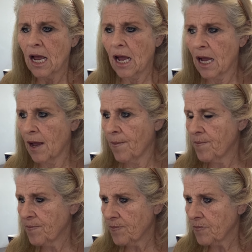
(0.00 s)
And
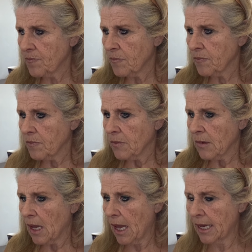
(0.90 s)

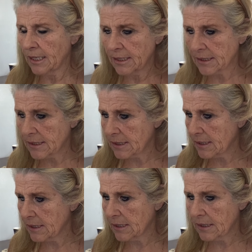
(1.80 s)

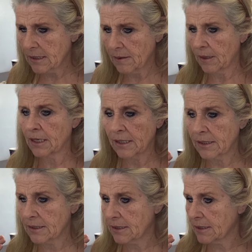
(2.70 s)
he's
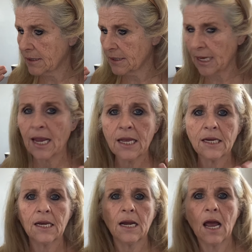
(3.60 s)

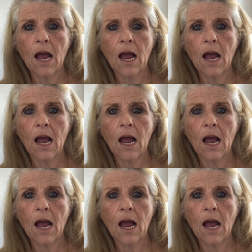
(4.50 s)
saying,